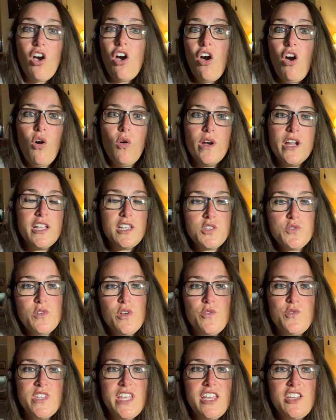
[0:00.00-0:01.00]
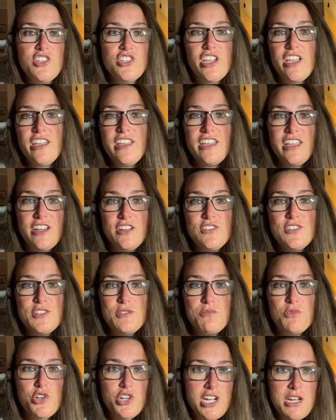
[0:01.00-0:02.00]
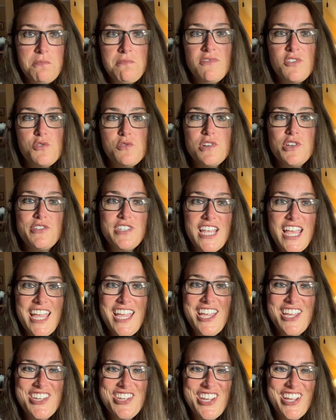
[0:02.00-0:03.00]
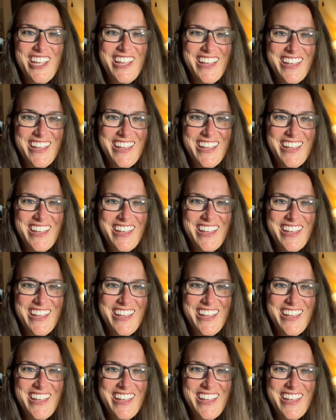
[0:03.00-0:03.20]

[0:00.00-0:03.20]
oh, it's rosacea. Here's some cream for rosacea.